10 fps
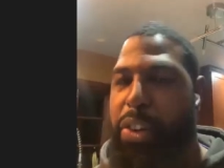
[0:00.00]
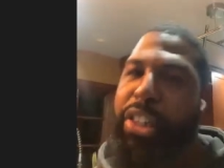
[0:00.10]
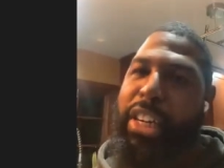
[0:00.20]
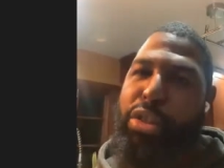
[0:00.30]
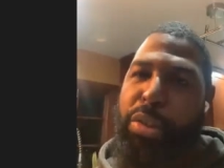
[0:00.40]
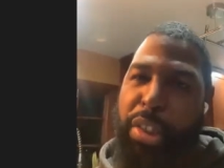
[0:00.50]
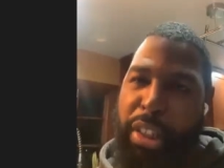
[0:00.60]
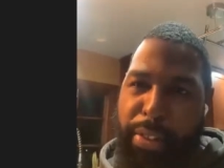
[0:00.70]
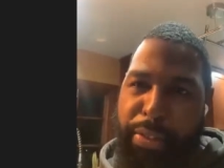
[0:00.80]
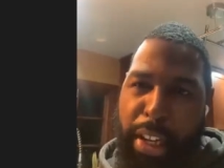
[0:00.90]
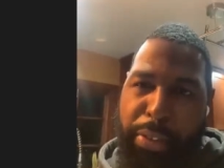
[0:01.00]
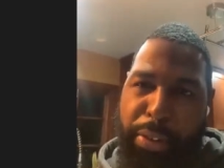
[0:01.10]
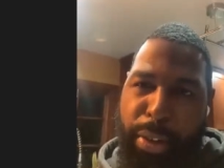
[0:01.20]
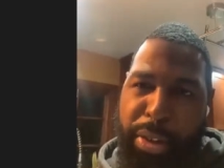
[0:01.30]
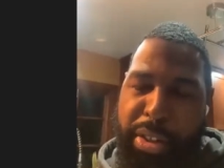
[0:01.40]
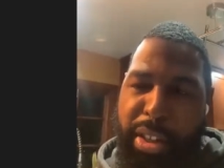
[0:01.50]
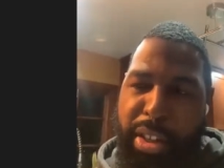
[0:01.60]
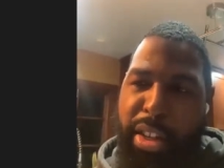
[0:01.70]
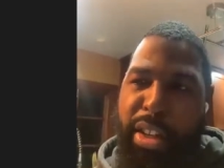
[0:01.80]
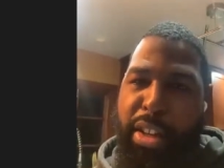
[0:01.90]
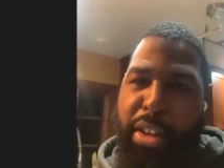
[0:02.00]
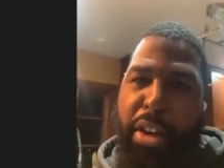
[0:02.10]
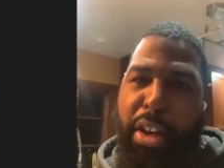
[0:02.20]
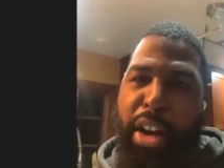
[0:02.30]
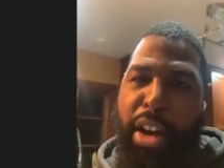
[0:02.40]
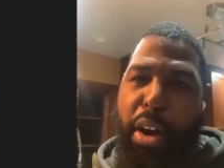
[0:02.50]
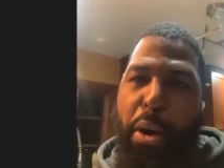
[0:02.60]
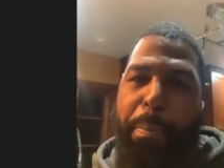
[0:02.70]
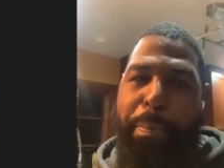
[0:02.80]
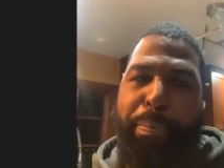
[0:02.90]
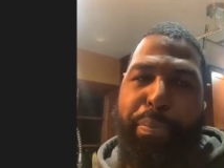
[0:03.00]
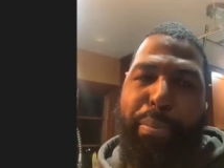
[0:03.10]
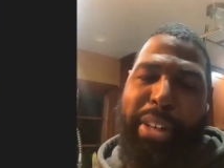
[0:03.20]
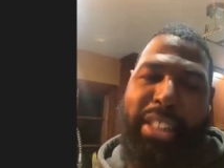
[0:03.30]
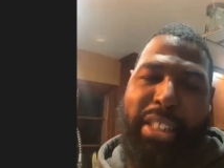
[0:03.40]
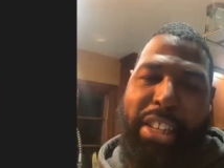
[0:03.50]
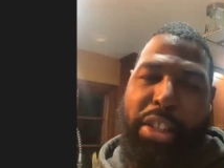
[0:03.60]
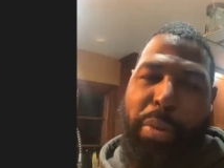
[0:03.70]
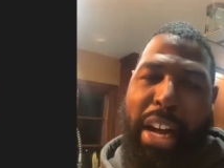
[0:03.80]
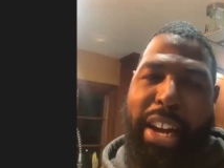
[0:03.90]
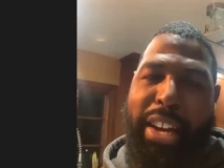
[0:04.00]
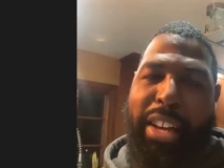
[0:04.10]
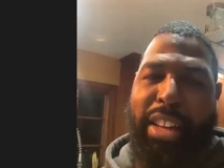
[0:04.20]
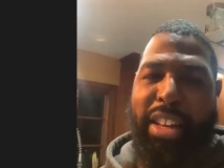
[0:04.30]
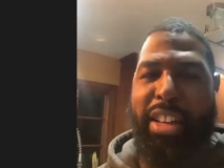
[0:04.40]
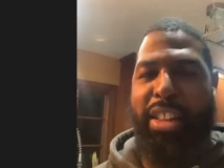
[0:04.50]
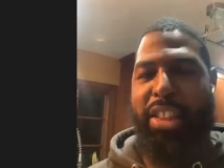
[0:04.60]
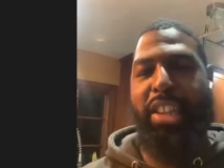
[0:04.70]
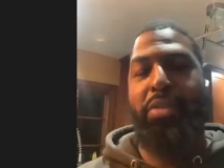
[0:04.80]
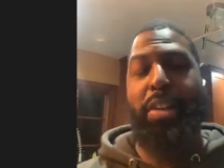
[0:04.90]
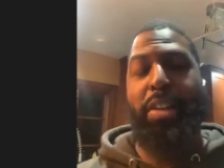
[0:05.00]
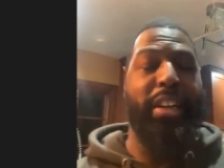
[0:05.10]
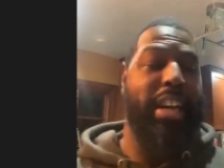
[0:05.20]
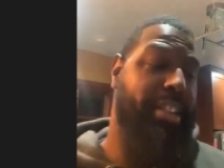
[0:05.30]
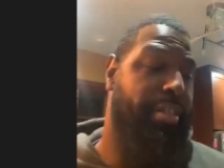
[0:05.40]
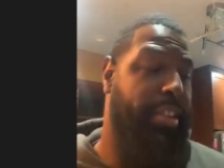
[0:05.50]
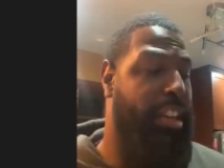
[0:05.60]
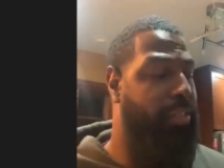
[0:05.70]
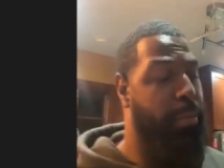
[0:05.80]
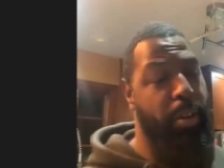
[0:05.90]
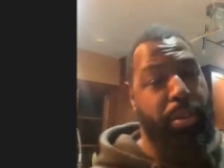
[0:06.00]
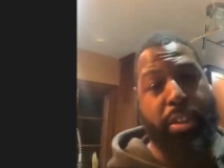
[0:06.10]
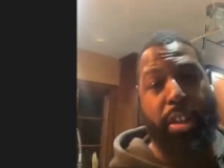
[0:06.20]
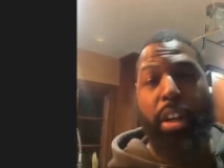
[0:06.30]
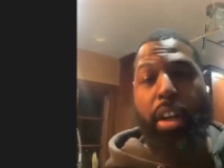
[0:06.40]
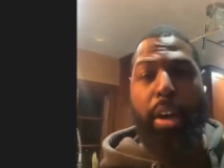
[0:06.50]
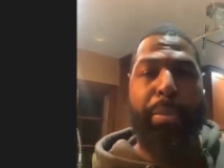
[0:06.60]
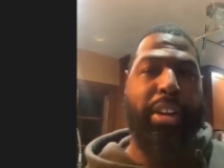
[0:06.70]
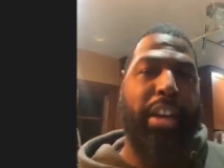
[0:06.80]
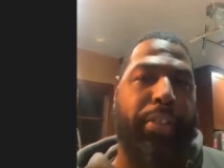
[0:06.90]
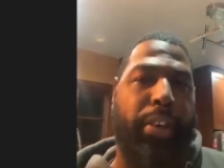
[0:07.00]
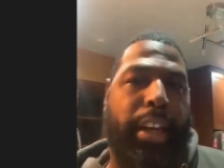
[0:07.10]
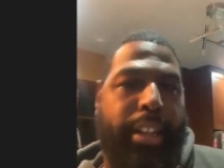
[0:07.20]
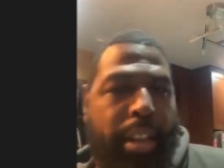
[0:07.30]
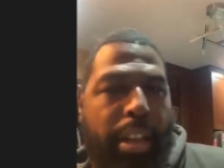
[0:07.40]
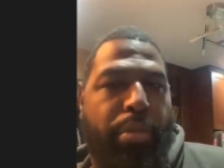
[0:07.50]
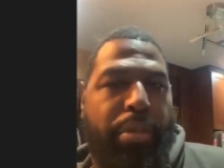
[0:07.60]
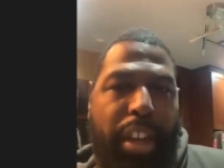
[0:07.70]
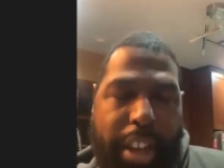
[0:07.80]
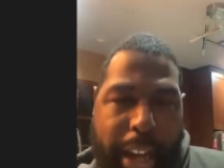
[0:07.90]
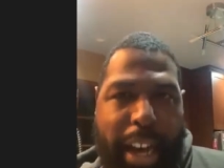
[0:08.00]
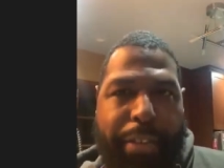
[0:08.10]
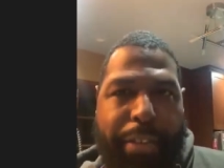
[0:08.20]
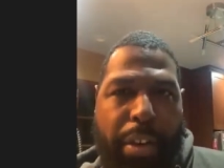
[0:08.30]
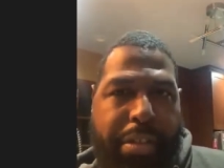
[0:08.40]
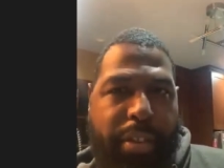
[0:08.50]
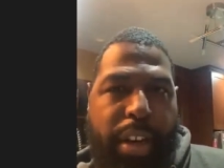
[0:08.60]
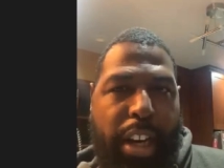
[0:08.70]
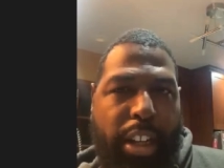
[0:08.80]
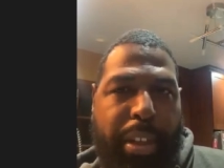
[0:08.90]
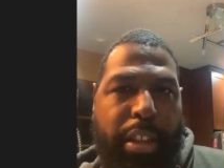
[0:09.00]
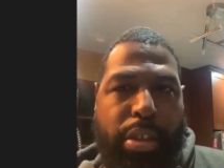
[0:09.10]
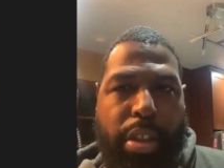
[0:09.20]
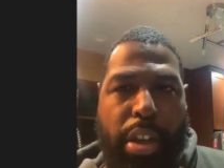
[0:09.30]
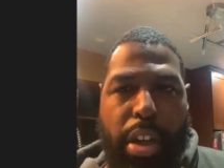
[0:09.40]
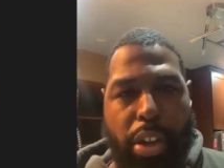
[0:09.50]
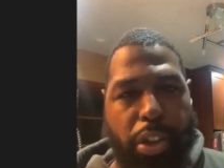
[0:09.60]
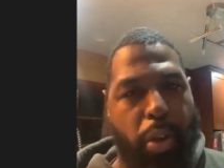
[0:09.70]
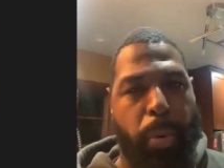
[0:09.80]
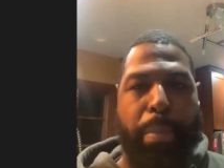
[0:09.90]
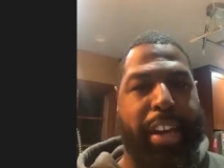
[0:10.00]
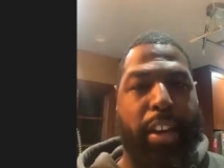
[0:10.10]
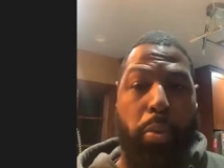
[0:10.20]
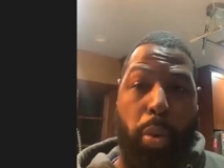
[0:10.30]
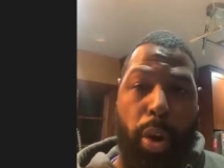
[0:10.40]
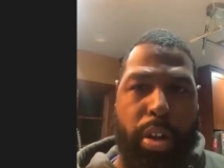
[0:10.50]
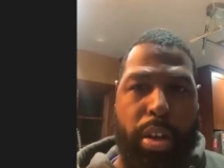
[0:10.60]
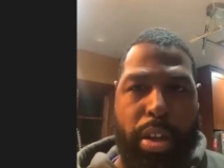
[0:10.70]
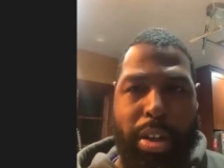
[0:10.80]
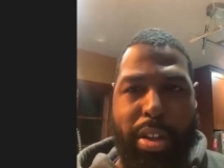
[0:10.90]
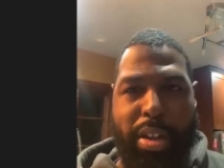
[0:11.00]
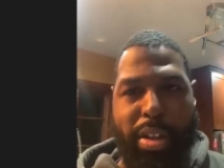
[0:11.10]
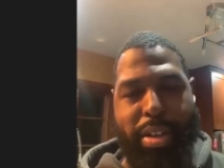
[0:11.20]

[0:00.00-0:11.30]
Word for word: I love different textures and different flavors, um, because that's what I that's what I, I, that's what I love the most. Because I feel like you need to have those different elements to really make it work.